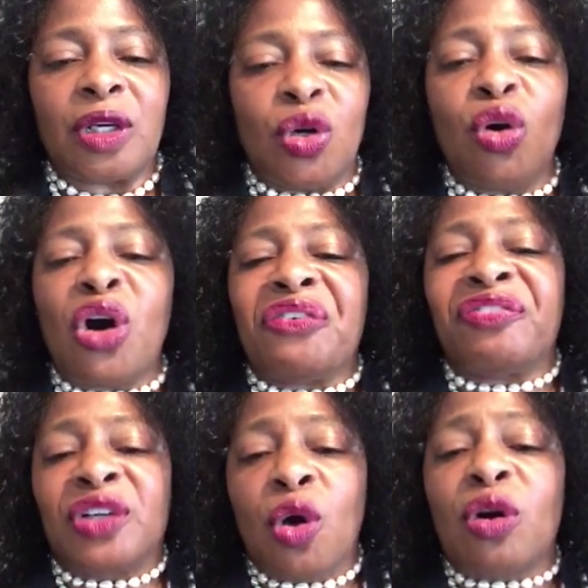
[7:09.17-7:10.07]
Google
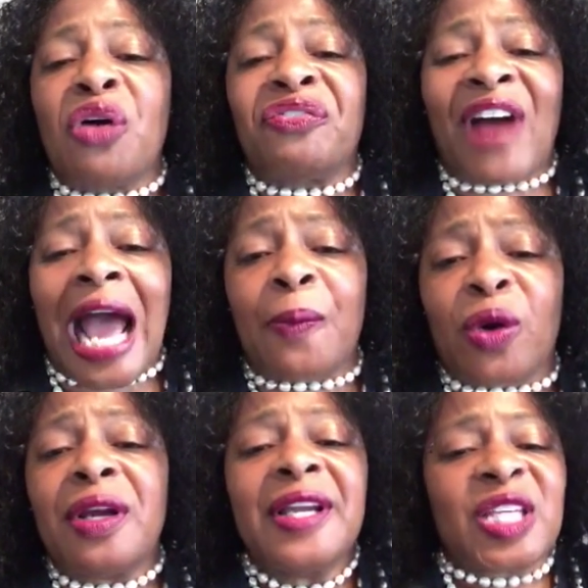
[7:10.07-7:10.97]

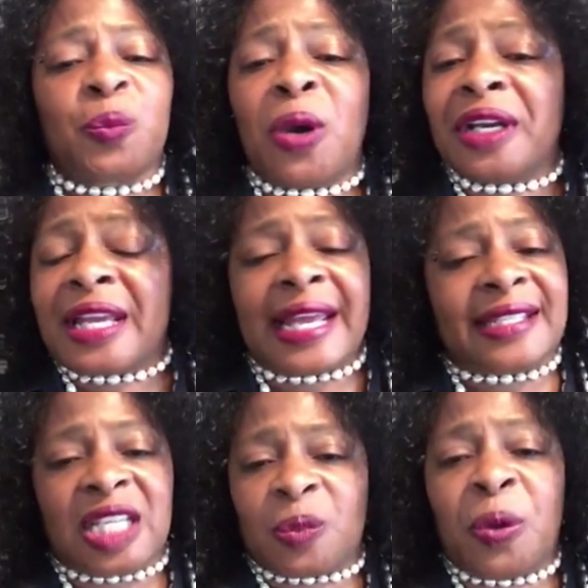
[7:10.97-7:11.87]
Fiber is
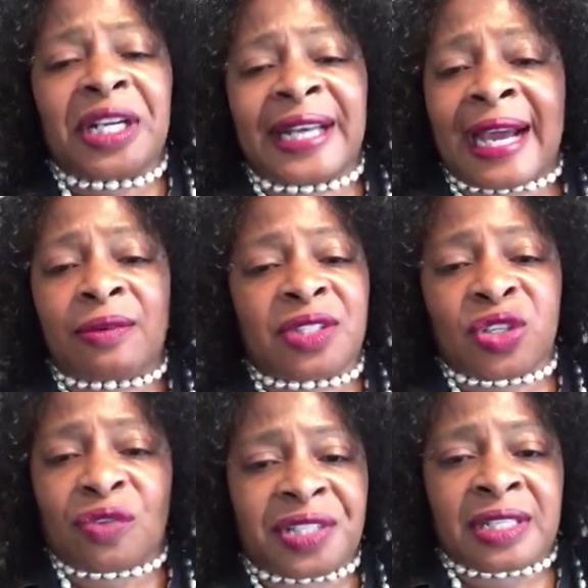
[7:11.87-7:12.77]
putting out
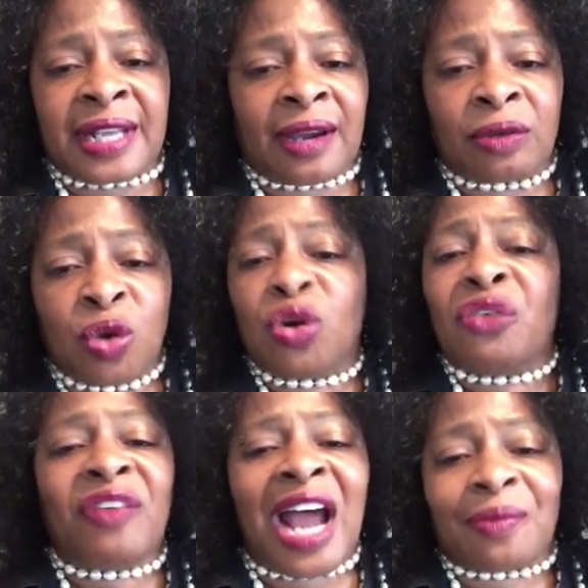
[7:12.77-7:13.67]
services now. Google
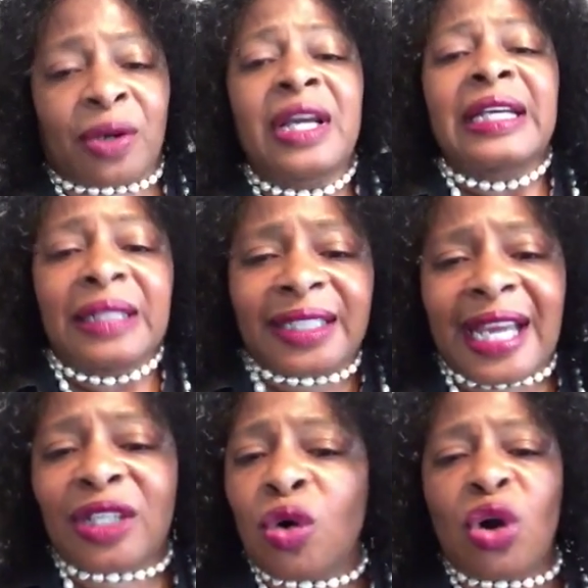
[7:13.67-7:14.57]
Fiber. Look
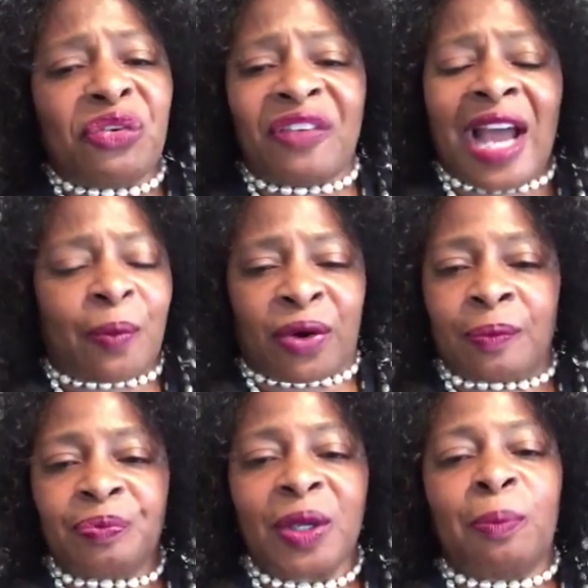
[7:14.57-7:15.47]
at Google Fiber.
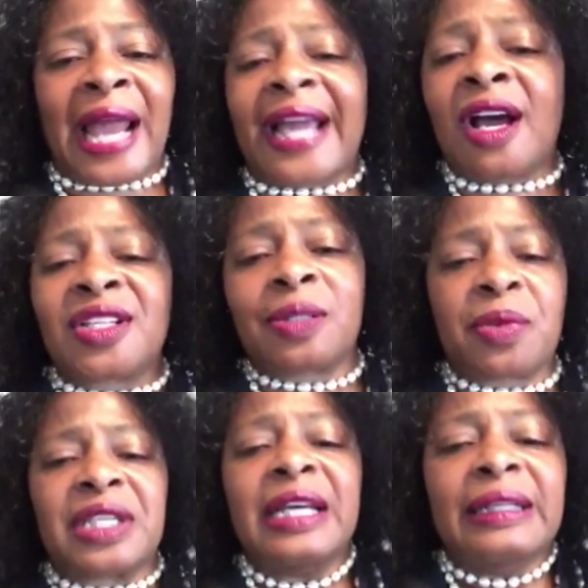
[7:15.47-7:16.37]
Black
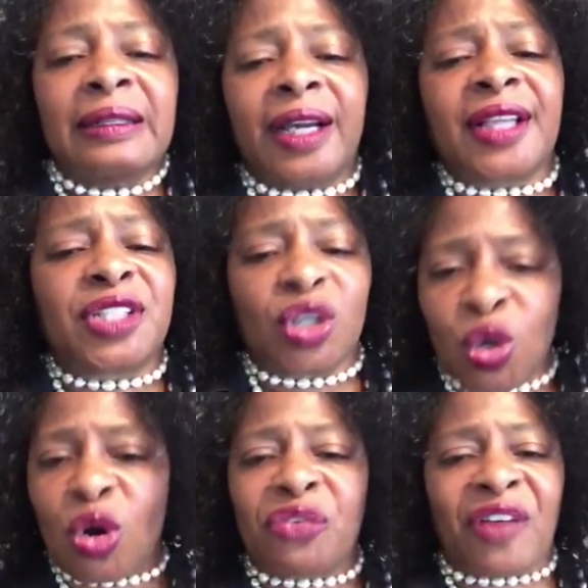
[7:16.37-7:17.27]
customers, look into
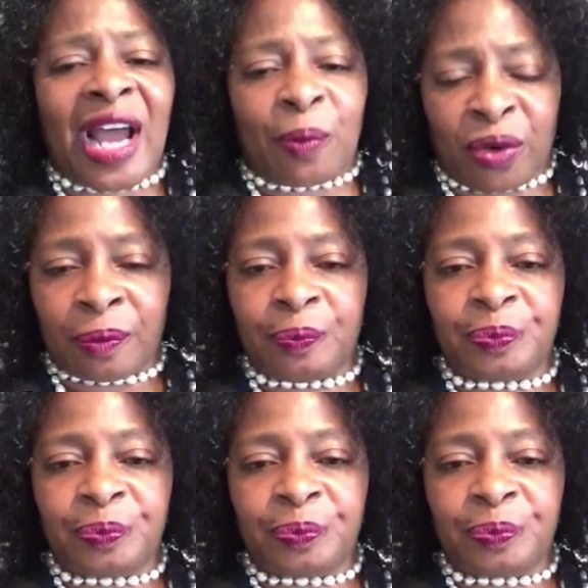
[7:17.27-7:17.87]
Google Fiber.